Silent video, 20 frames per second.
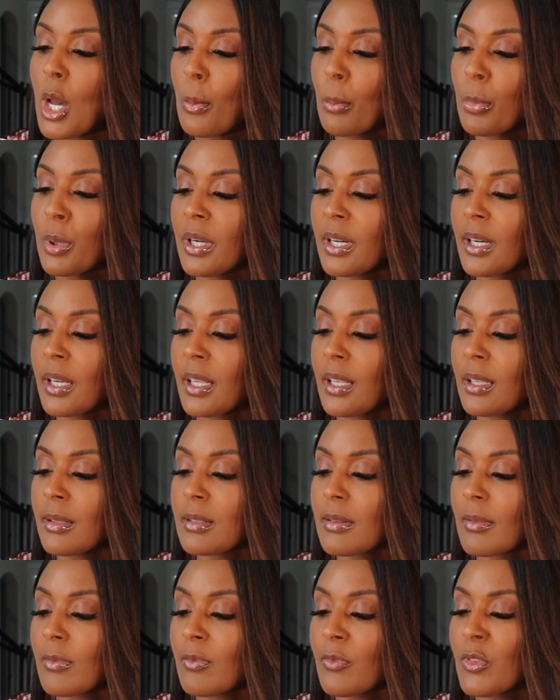
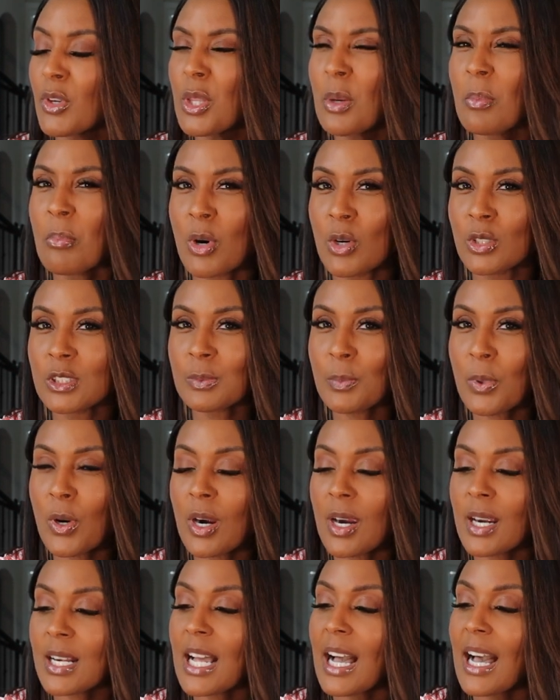but for the most
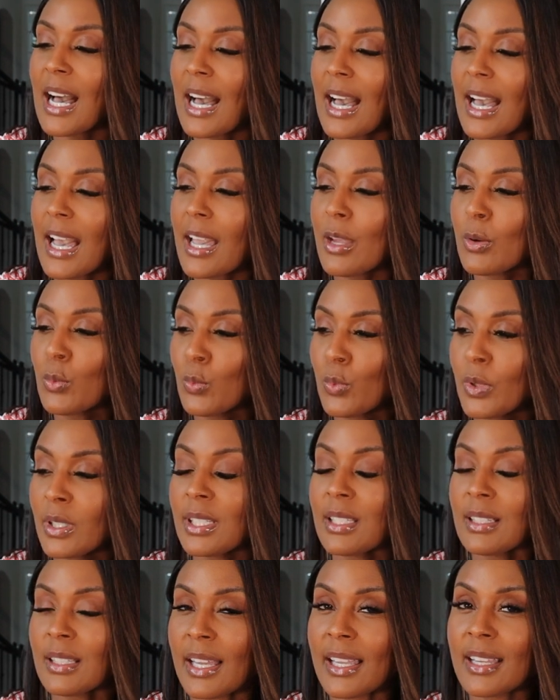part, I
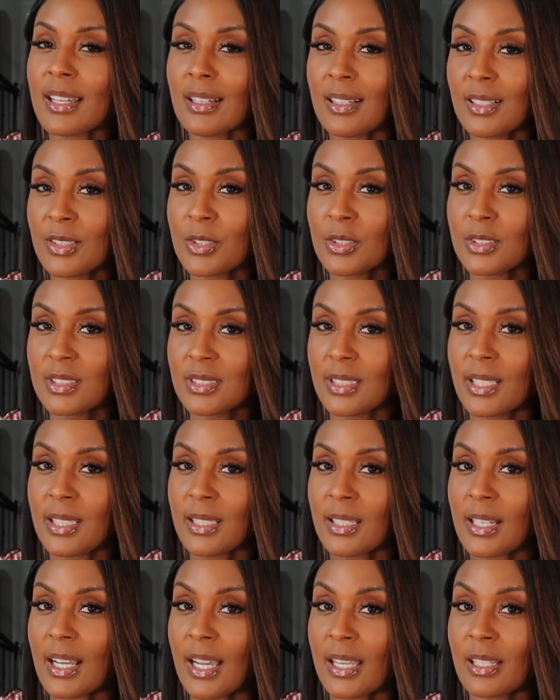really like
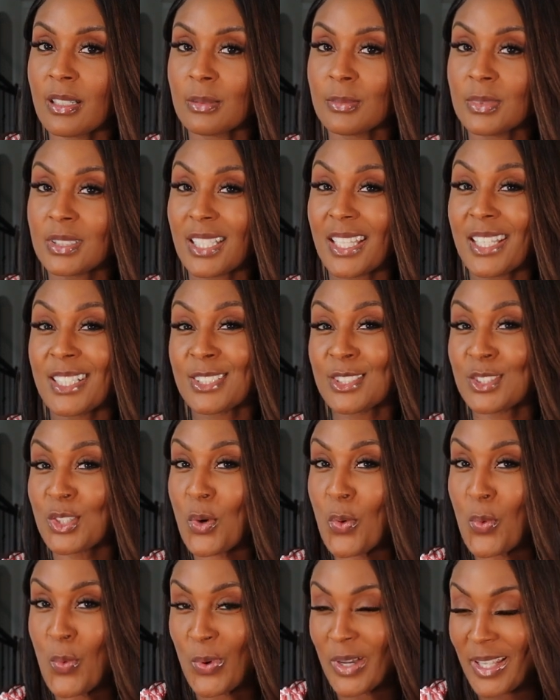understated items as
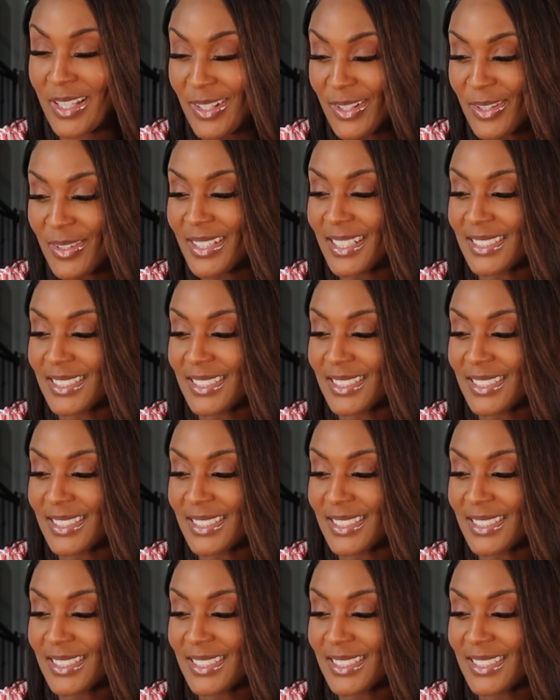well.